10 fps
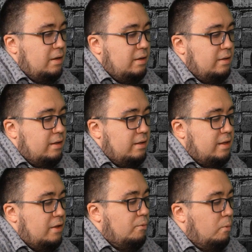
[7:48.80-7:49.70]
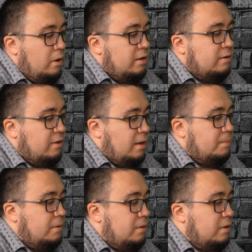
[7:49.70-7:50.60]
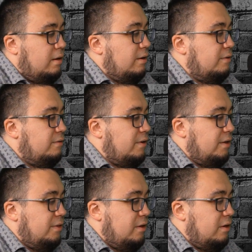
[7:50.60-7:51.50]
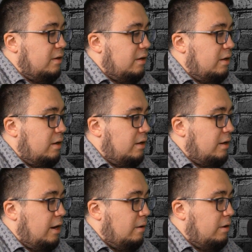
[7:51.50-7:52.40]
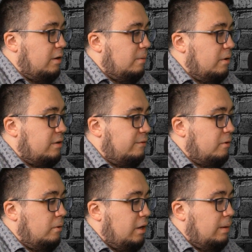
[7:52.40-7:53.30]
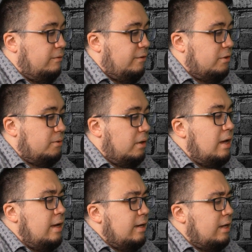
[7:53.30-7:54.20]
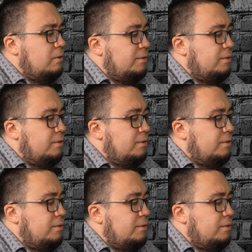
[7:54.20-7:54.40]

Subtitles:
that's one example of, I think, an area where DevCode camps fall short. Can you?